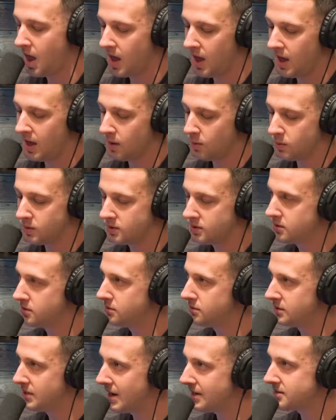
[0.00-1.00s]
It was
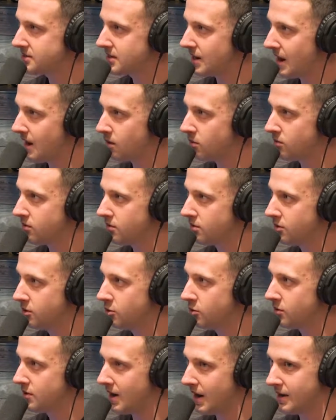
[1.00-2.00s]
to test out
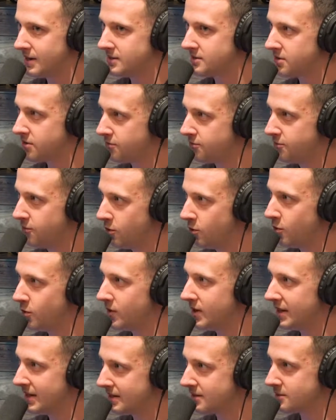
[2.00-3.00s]
new kinds of
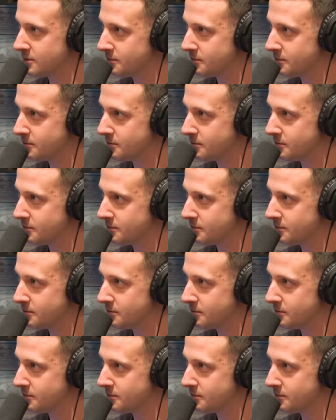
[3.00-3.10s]
food in